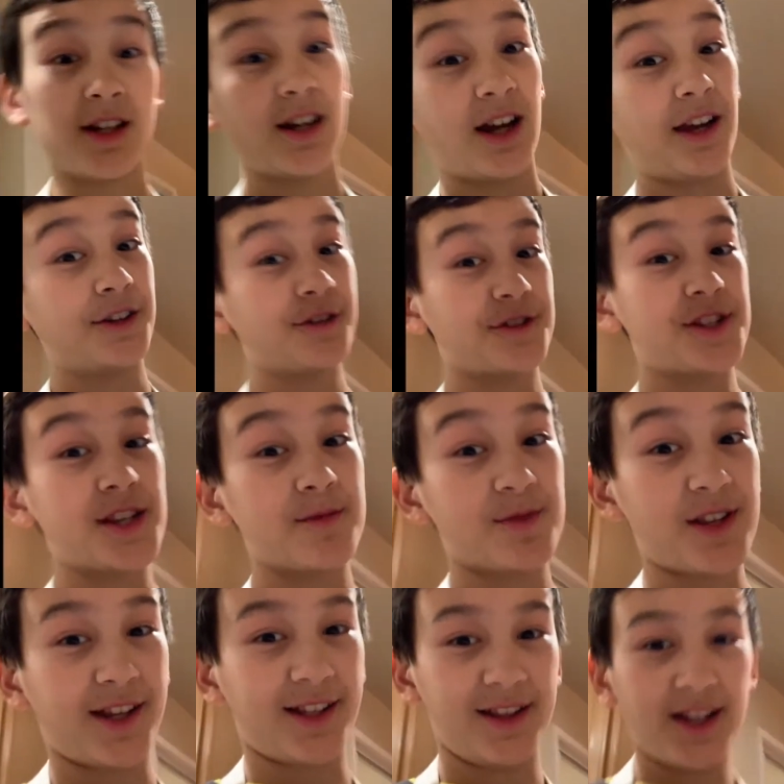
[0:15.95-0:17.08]
I know it seems like
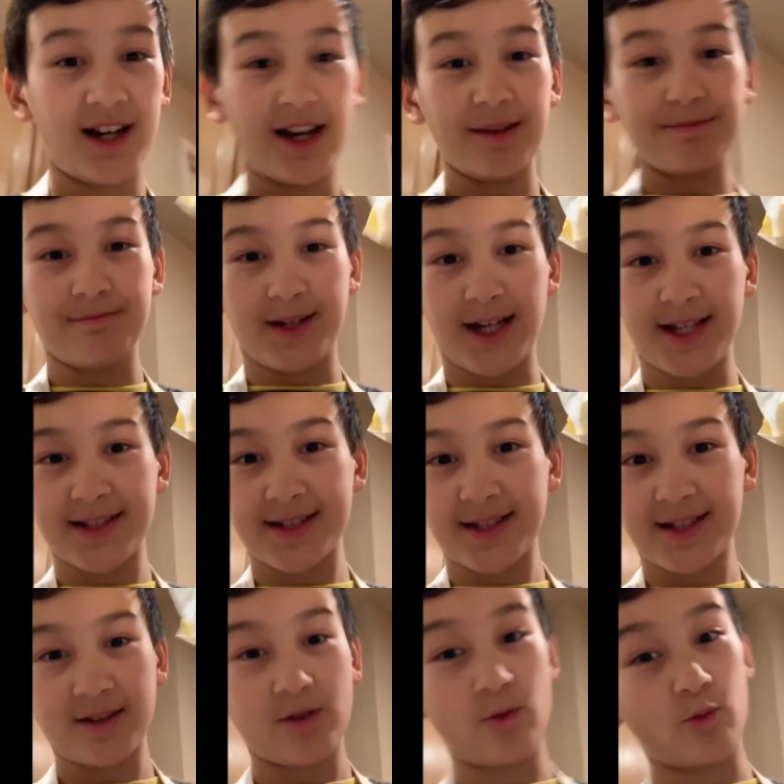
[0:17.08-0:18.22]
a lot, but
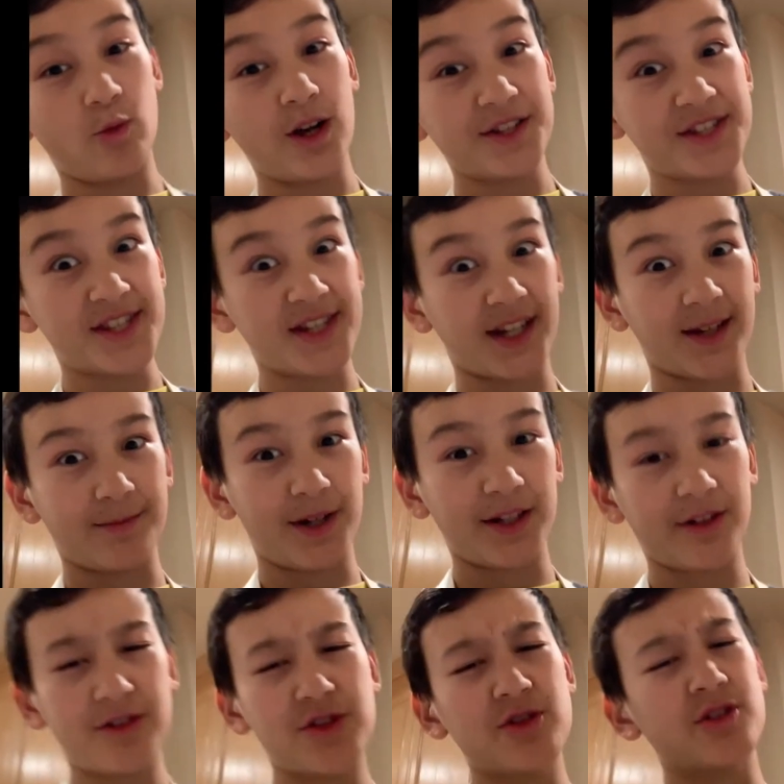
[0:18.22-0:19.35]
1 stick of butter.
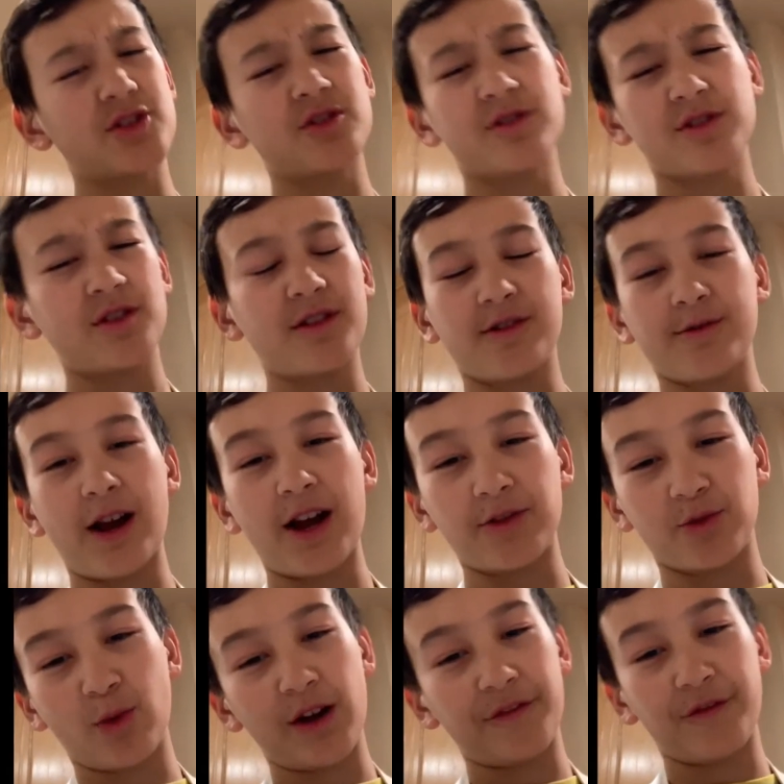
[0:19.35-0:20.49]
So it's around
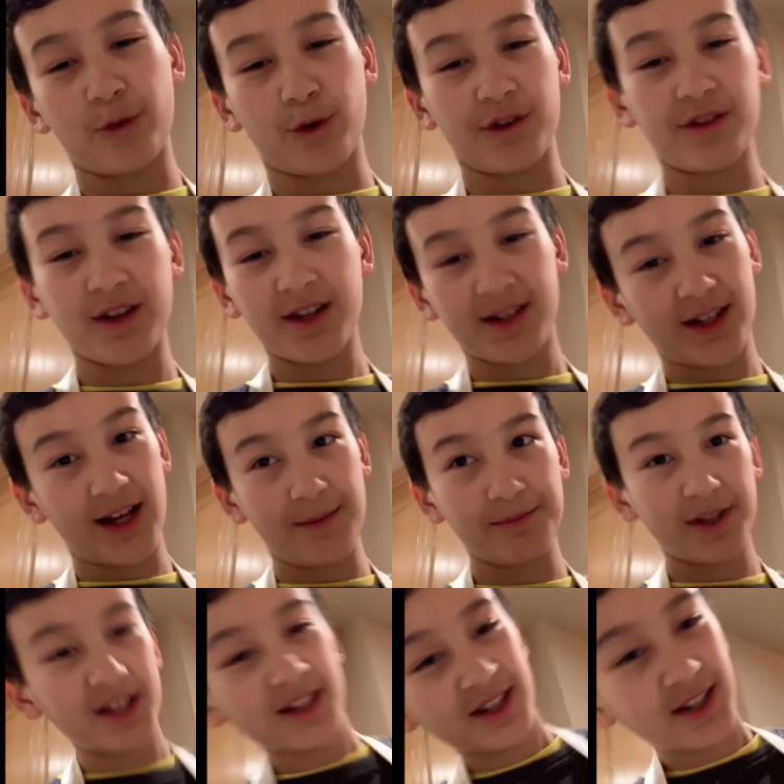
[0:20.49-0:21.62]
1/4 cup.
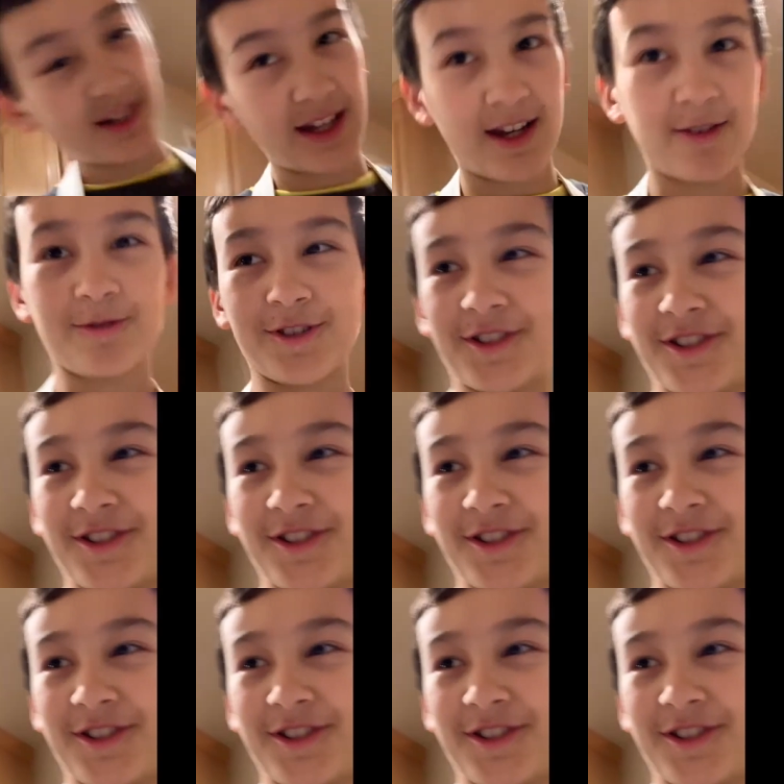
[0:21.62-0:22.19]
Now we're going to